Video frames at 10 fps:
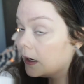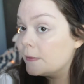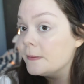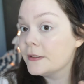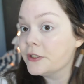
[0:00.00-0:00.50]
I
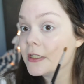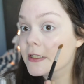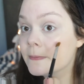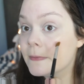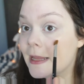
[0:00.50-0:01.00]
pretty much
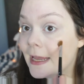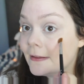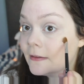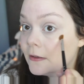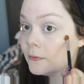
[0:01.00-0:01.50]
just
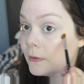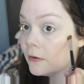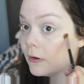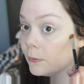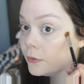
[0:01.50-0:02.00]
place it
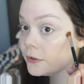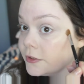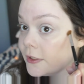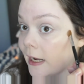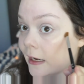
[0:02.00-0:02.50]
where I wanted
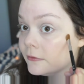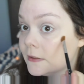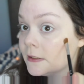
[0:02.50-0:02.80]
to have